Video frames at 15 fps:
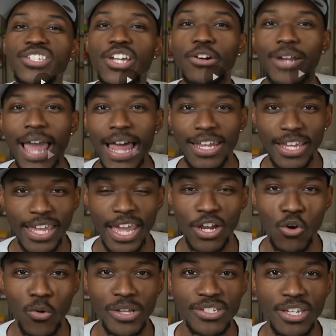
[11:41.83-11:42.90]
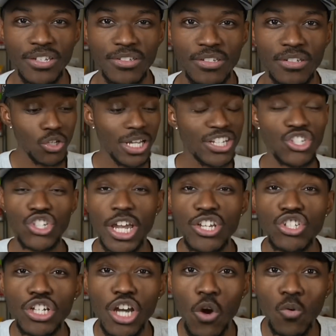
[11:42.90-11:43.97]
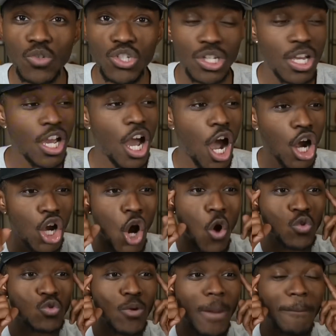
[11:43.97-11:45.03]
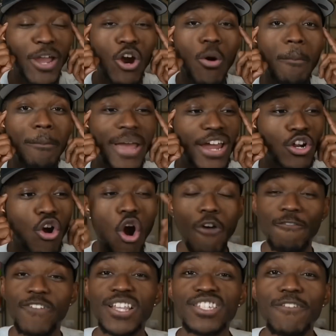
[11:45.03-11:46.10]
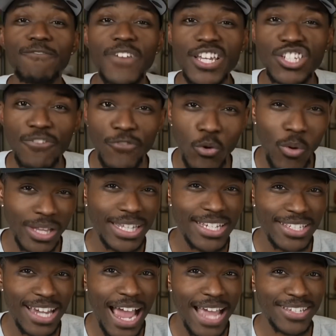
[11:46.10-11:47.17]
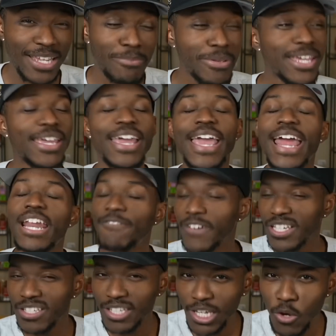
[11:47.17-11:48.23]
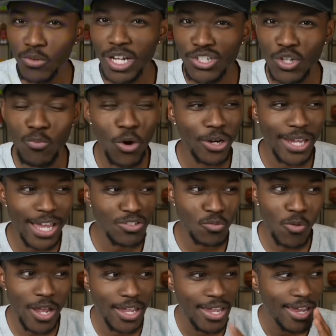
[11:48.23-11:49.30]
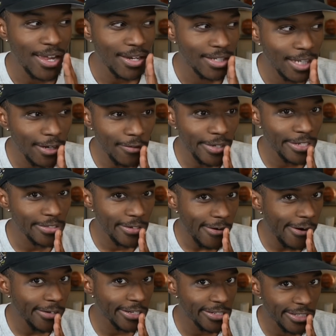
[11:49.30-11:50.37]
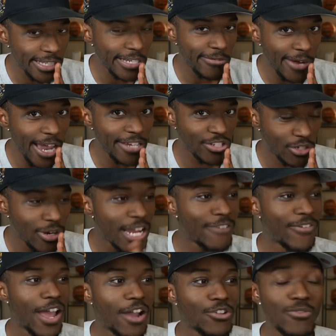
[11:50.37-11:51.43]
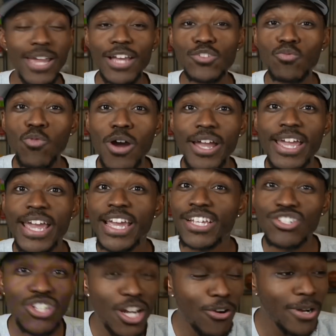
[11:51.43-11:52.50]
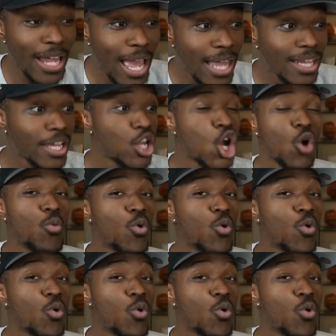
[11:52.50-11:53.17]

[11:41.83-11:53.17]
and Jared Allen can't coexist. So let's change the coach. A coach with a better offensive vision for what these guys can be. And if it still doesn't work, guess what? Darius Garland still has trade value. Guess what? Jared Allen.